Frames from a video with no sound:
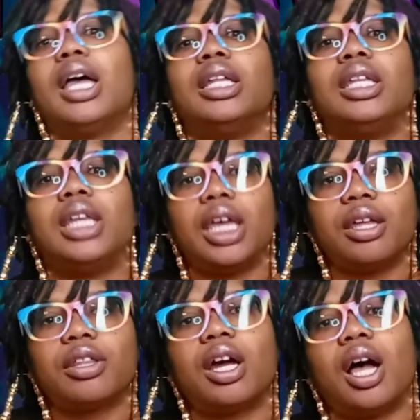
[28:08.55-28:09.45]

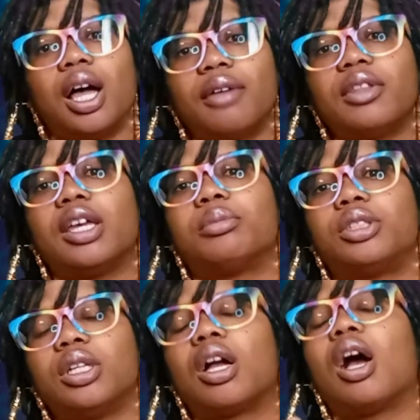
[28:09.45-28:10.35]
Neither of them
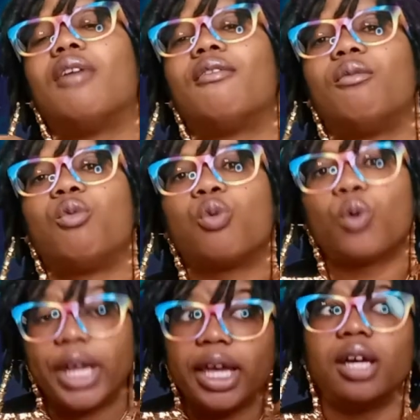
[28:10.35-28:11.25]
took
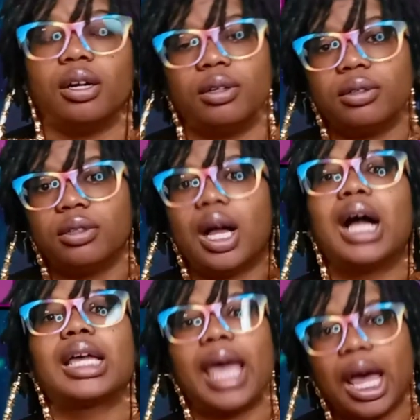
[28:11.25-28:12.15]
real
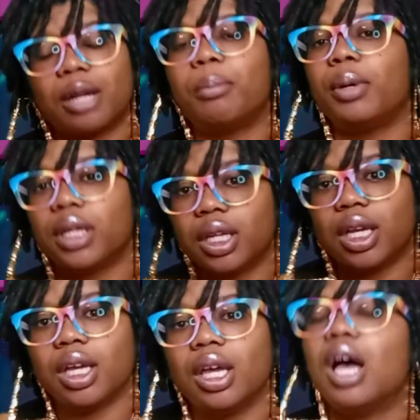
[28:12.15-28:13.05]

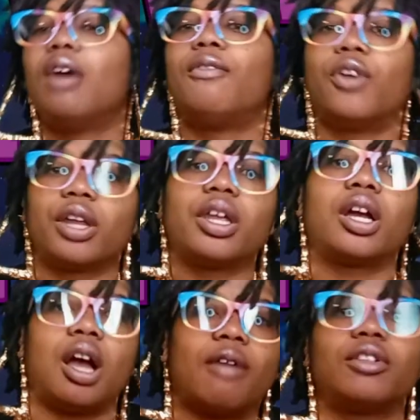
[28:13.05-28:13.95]
accountability for
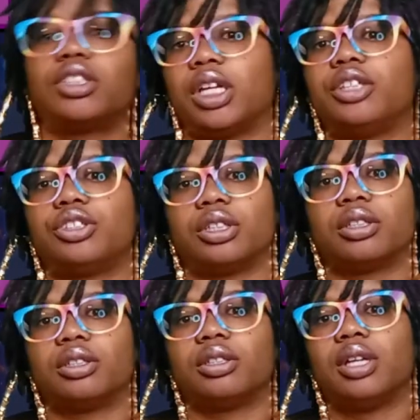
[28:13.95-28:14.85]
their conversation.